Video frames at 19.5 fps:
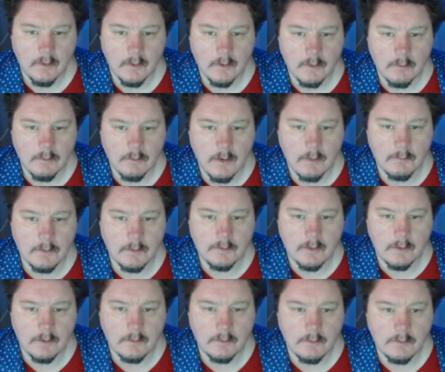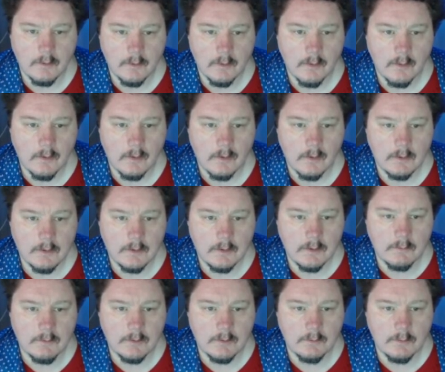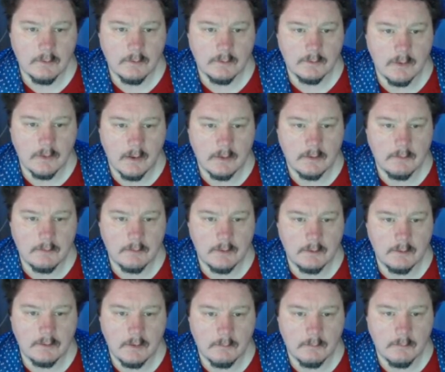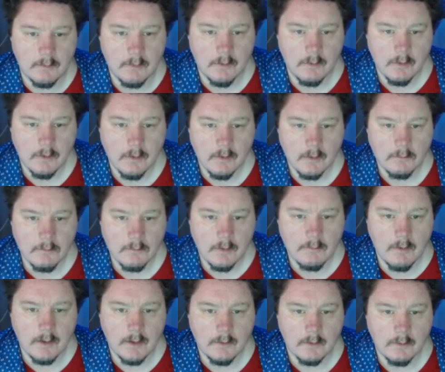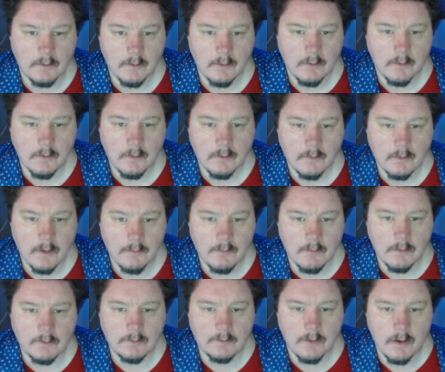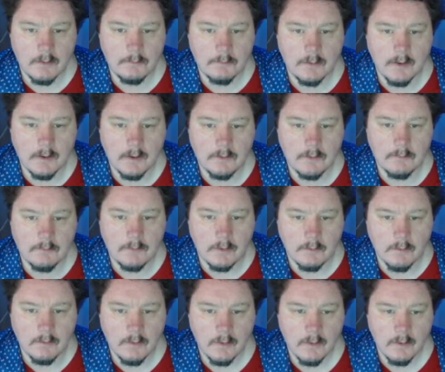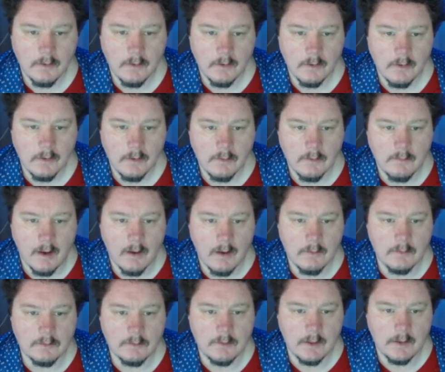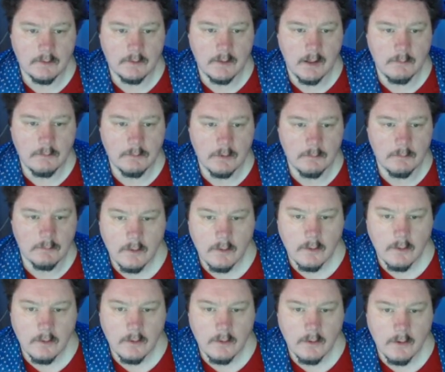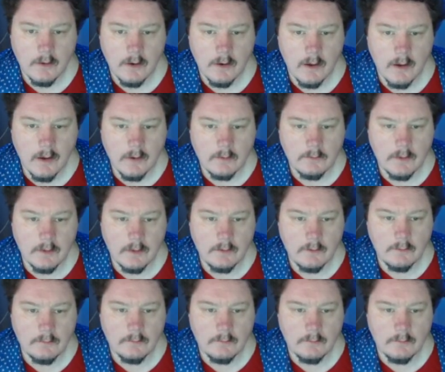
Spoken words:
represents an individual scientific achievement, providing the first comprehensive view of our DNA blueprint. And this